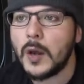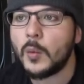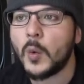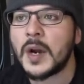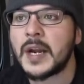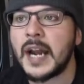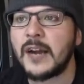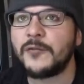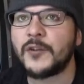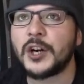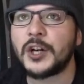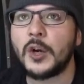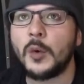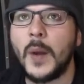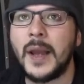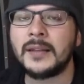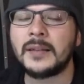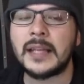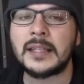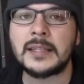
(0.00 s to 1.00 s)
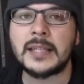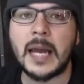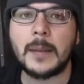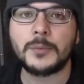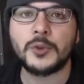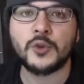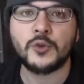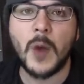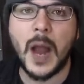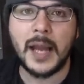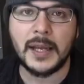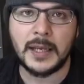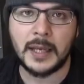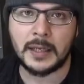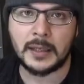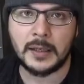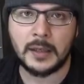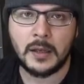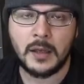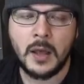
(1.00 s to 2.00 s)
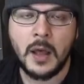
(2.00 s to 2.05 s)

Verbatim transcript: We're never going to win. Let's stop trying.